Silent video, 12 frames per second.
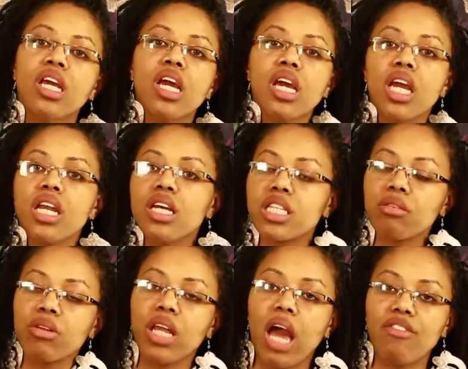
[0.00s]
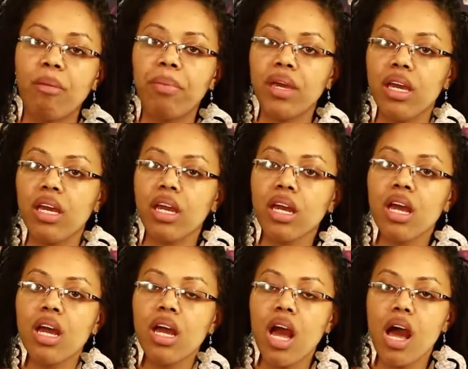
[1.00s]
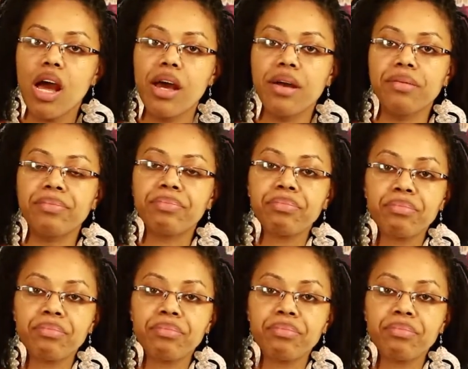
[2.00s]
He doesn't really have a big, um,